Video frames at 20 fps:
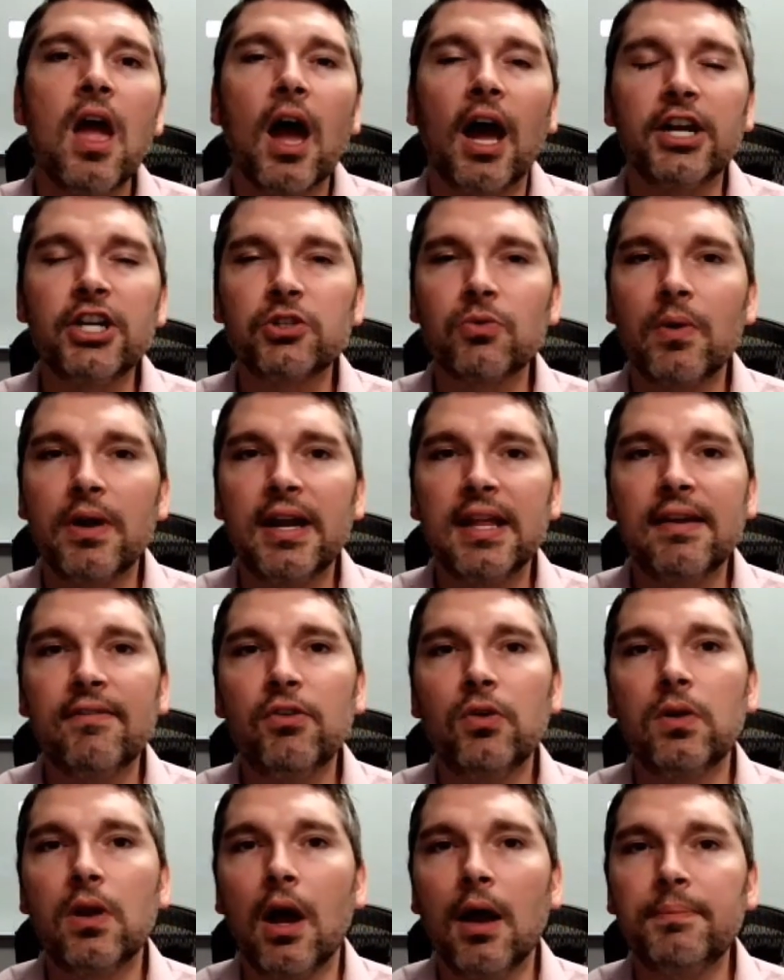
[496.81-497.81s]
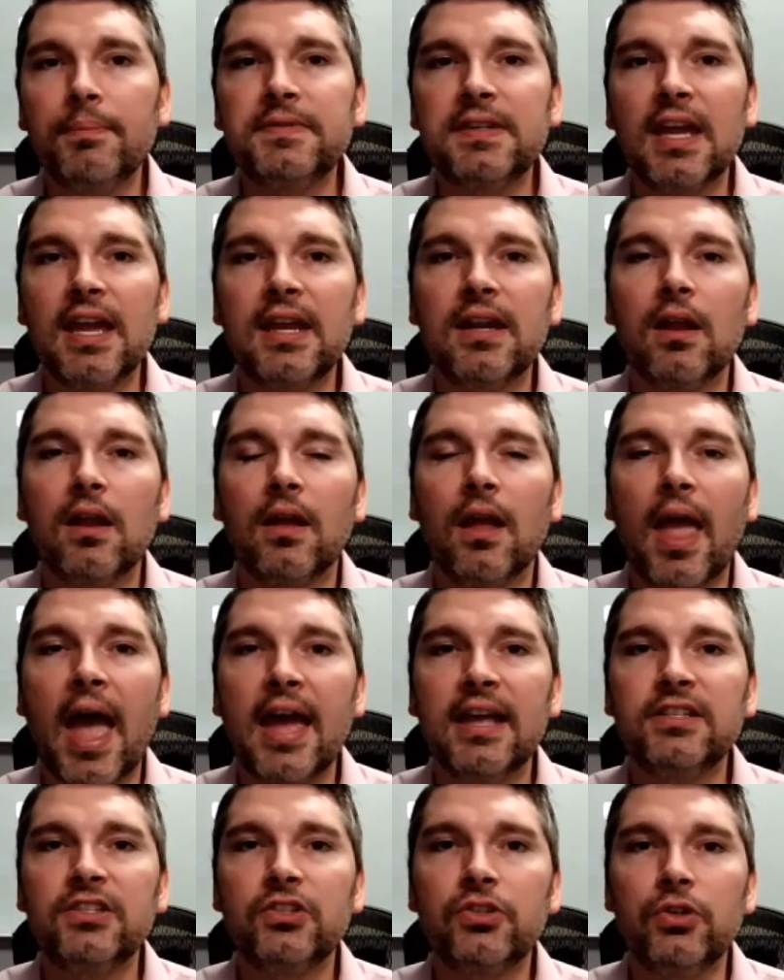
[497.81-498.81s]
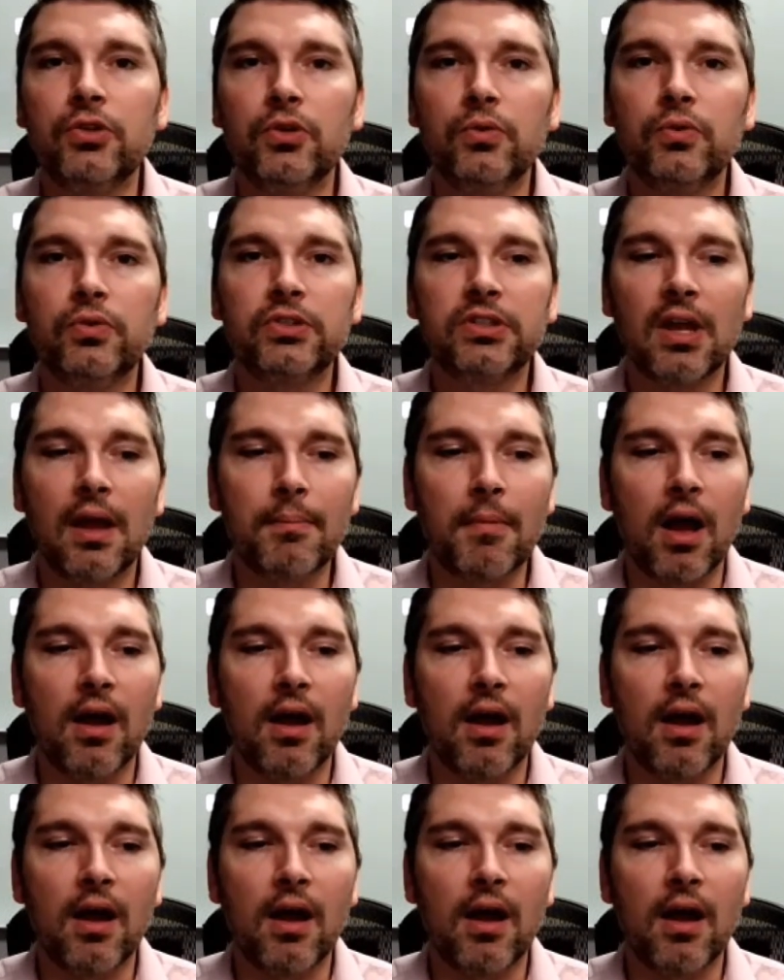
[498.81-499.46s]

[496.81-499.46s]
I just wanted to give you an update as to some